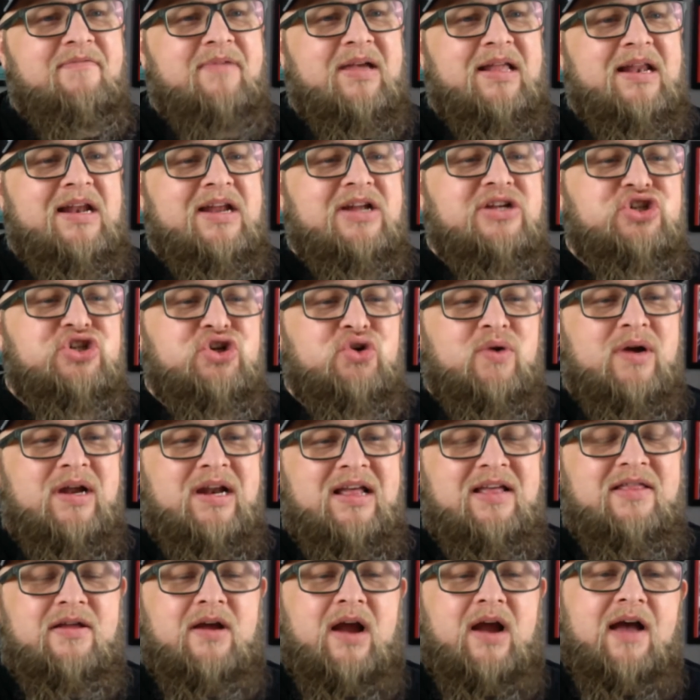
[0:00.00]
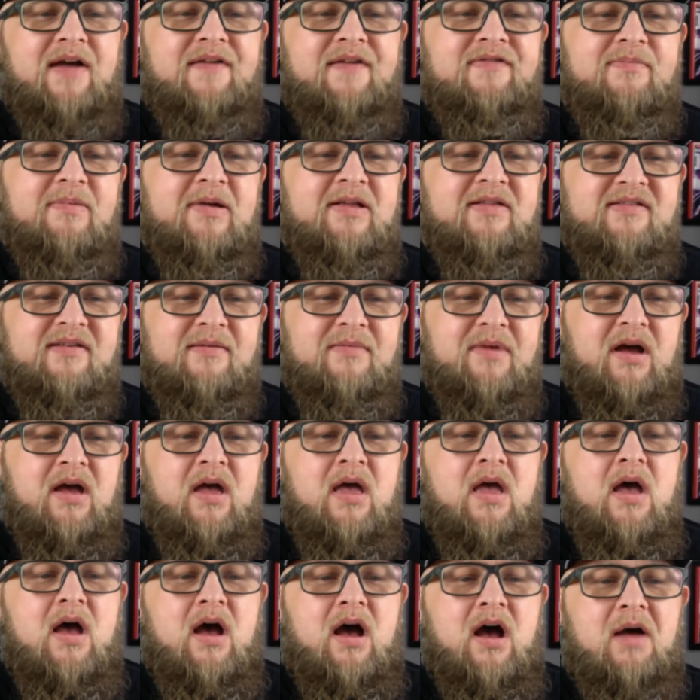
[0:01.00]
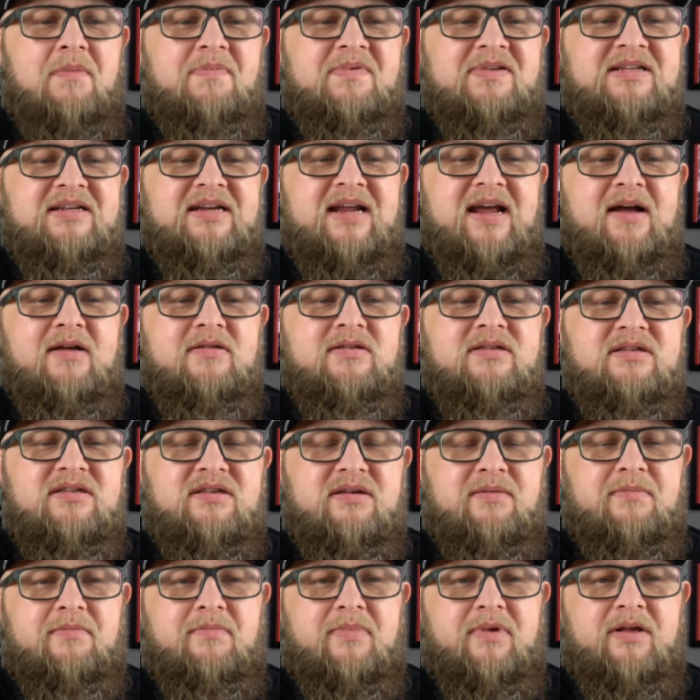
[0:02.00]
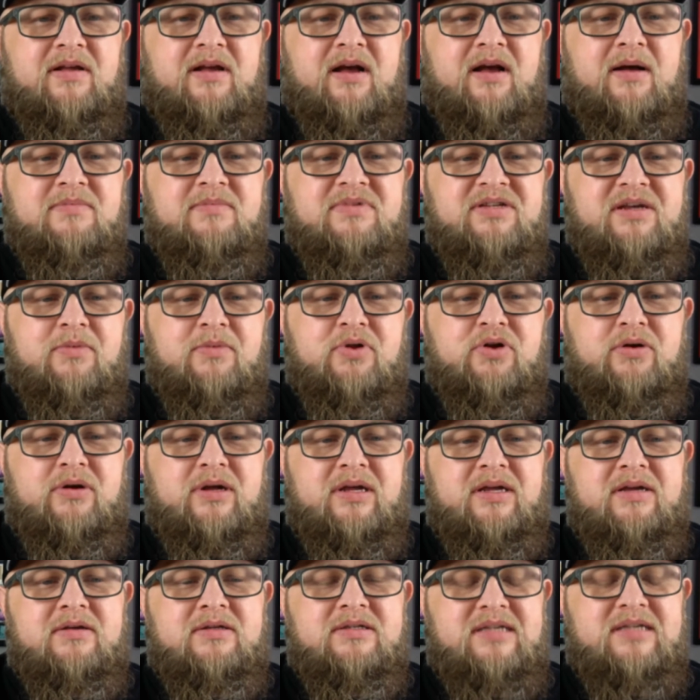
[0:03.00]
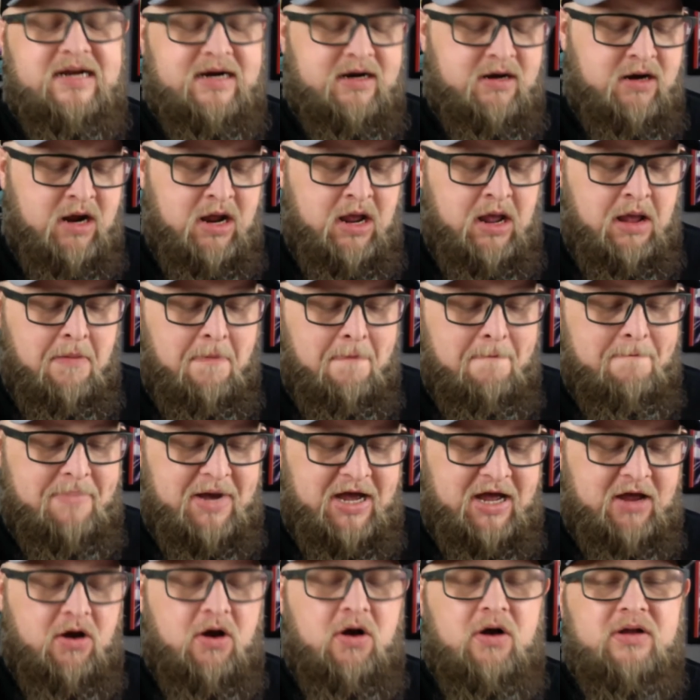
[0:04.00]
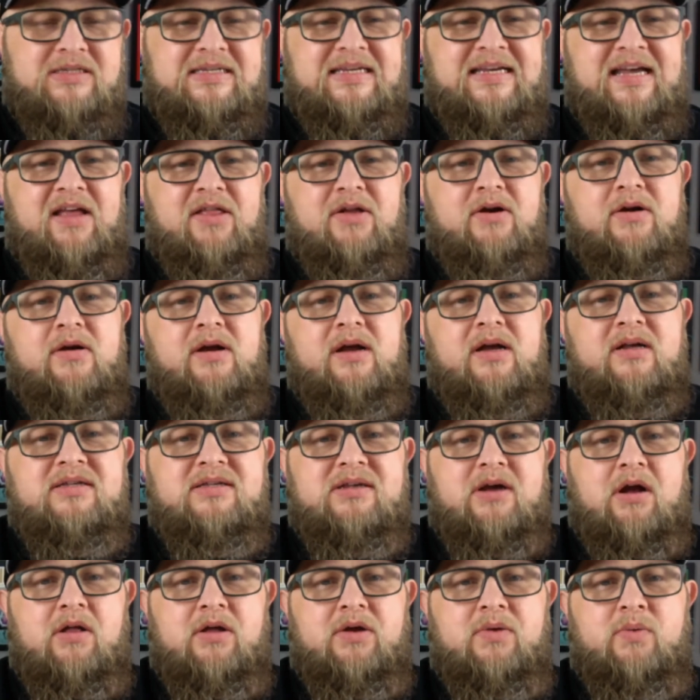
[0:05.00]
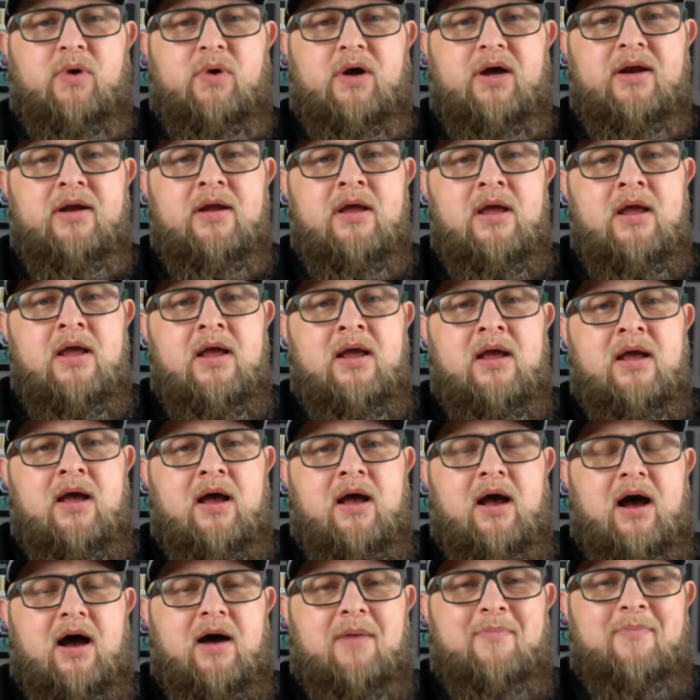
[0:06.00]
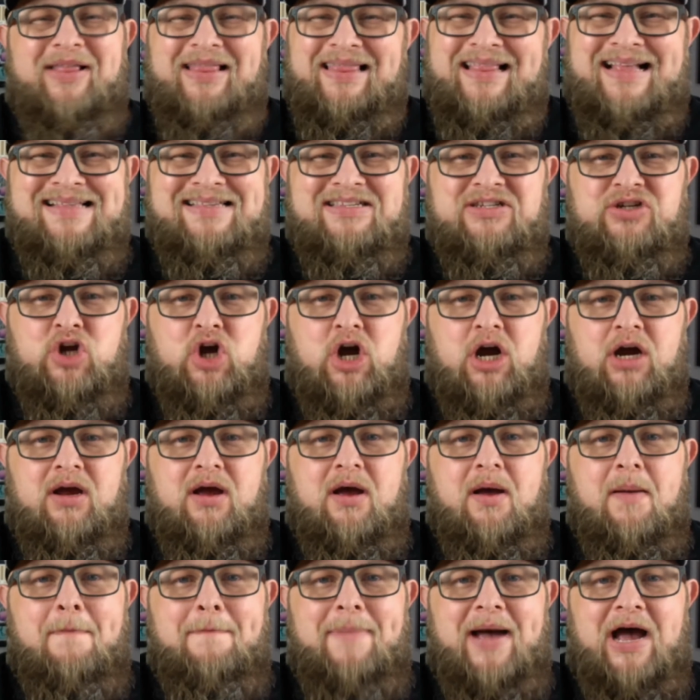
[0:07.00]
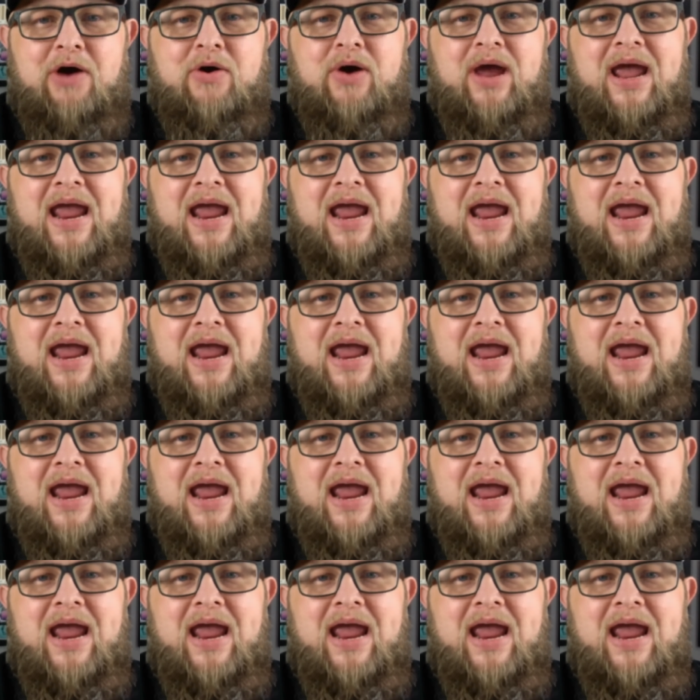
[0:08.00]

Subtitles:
been enjoying it. There has been some ups and downs and some little hills there, but altogether a solid one. But let's talk about